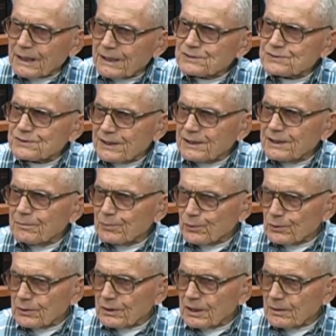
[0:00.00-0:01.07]
I stayed in
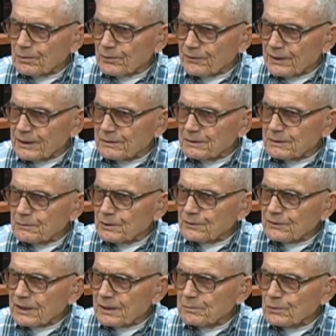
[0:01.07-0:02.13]
Pearl Harbor then
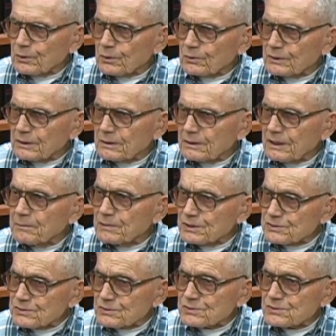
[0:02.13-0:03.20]
with Admiral
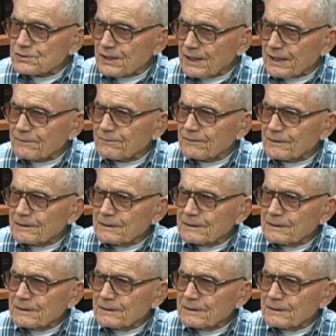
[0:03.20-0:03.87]
Nimitz's staff.